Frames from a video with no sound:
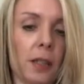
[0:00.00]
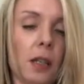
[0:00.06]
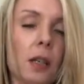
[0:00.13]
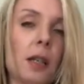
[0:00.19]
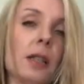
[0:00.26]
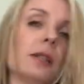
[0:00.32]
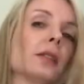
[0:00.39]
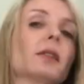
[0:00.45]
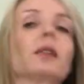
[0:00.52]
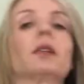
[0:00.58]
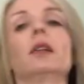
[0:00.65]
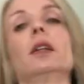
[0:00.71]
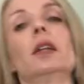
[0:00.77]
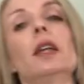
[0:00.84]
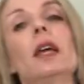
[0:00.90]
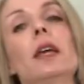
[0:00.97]
Tight,
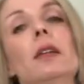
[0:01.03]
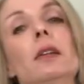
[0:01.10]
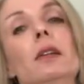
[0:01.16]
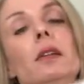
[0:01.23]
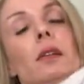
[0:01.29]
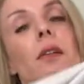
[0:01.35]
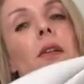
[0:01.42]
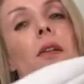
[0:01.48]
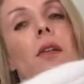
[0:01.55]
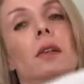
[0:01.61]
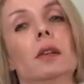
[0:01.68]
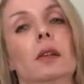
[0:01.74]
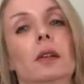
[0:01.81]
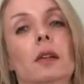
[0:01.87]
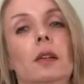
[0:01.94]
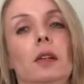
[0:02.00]
and again
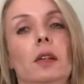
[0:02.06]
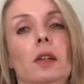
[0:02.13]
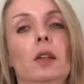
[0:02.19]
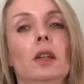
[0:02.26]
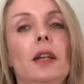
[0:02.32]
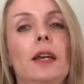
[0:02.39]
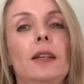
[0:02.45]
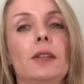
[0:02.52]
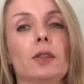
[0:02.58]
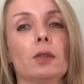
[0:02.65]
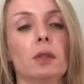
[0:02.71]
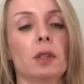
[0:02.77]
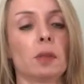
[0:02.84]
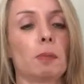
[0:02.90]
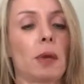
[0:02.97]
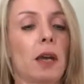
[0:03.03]
lay it
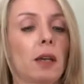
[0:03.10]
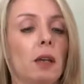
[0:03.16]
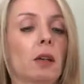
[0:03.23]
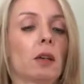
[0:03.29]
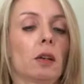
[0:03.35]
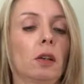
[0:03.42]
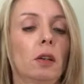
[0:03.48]
on its back